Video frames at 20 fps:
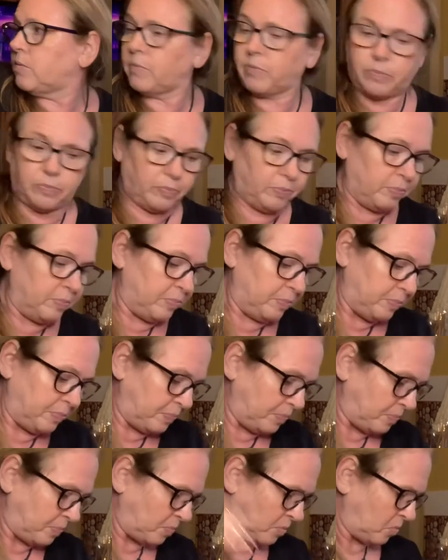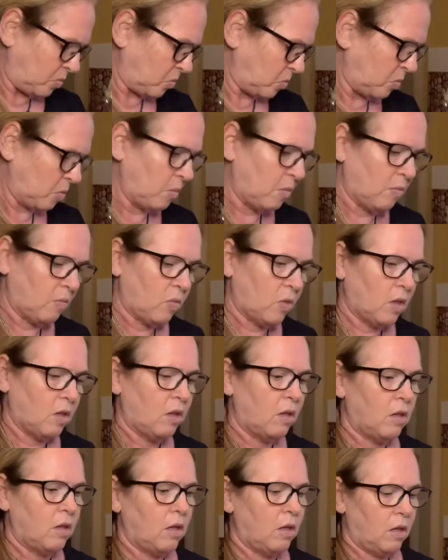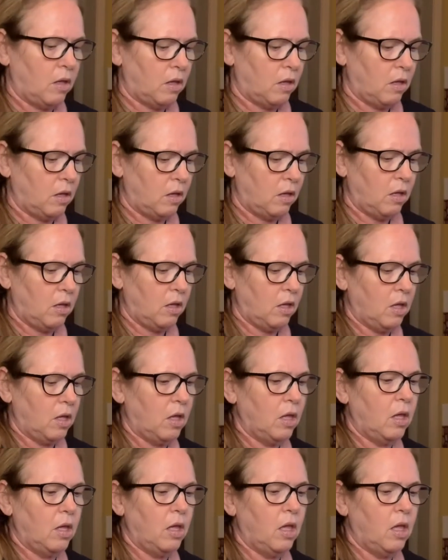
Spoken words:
(silence)